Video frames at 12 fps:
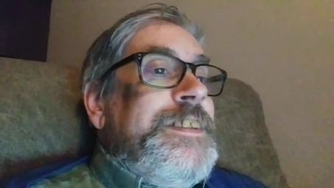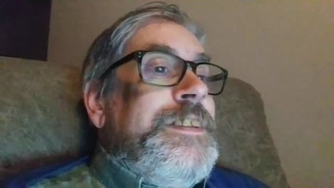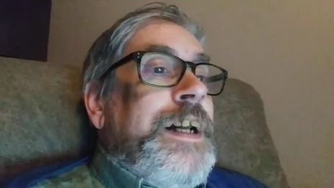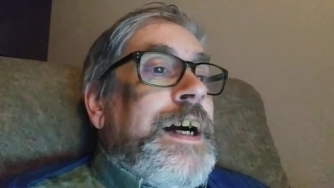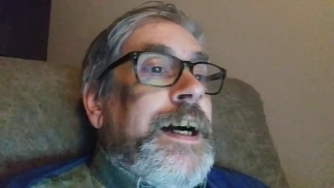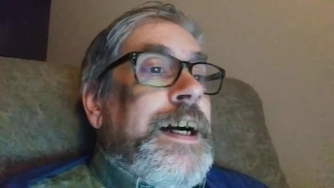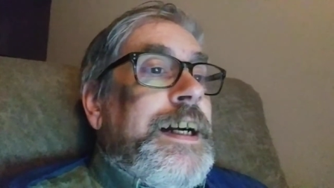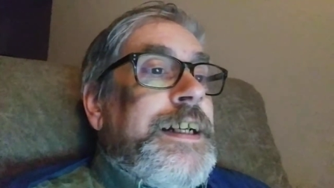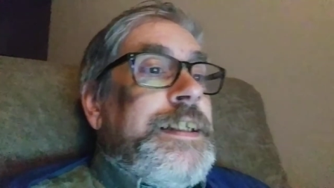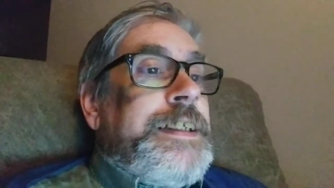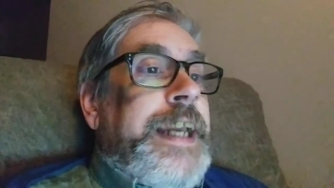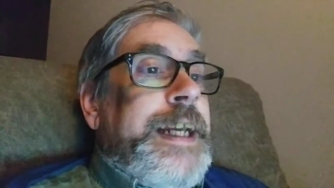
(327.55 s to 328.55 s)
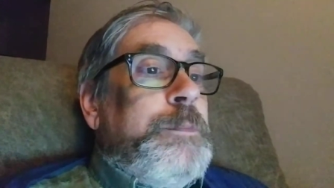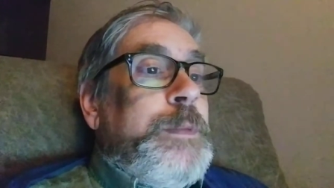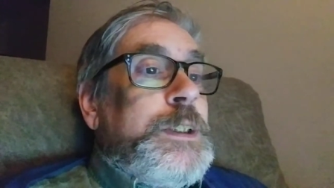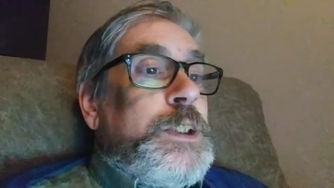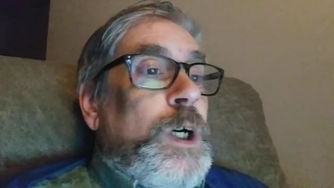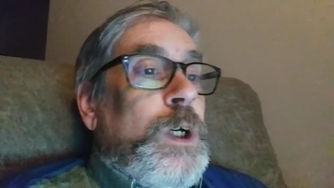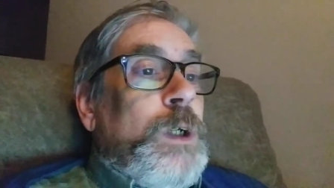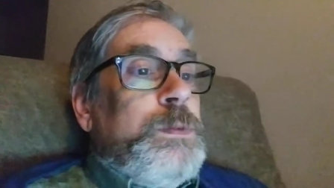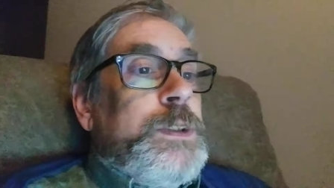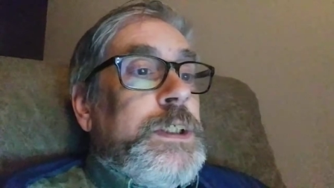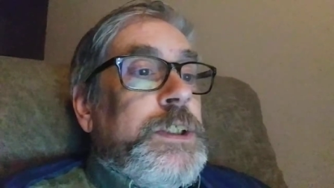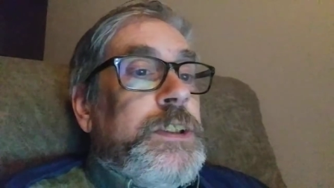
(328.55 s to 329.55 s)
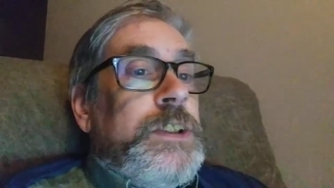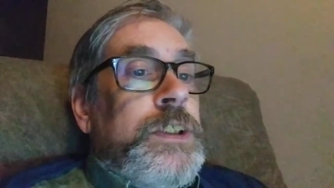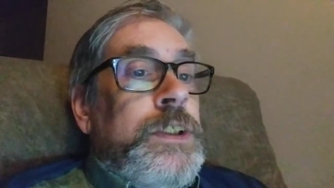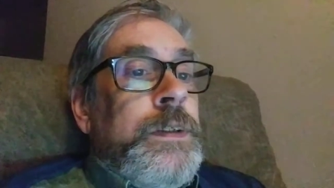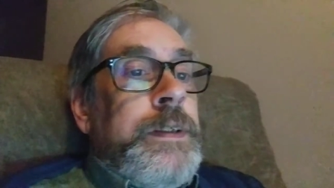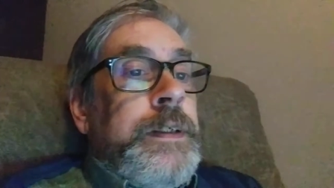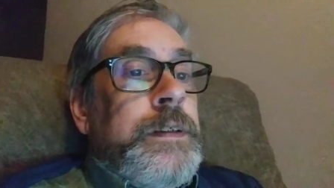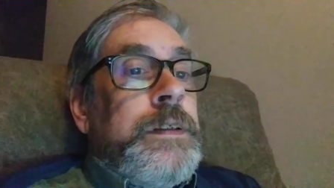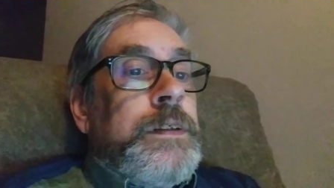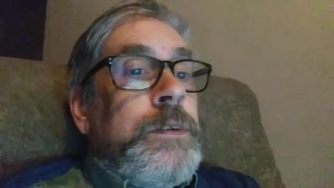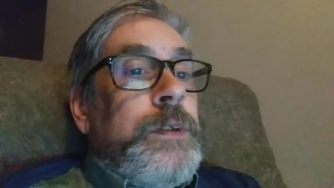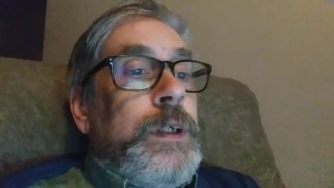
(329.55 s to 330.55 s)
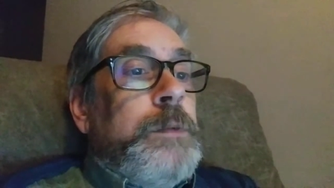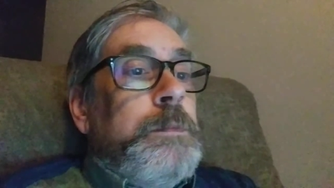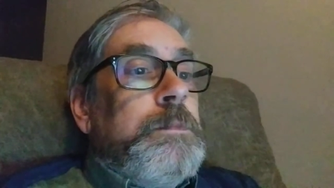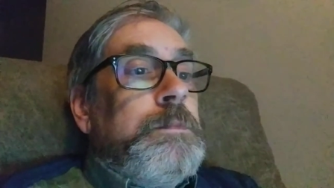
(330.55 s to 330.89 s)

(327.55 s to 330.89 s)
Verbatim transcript: uh, Caedmon's Call was a good uh, group.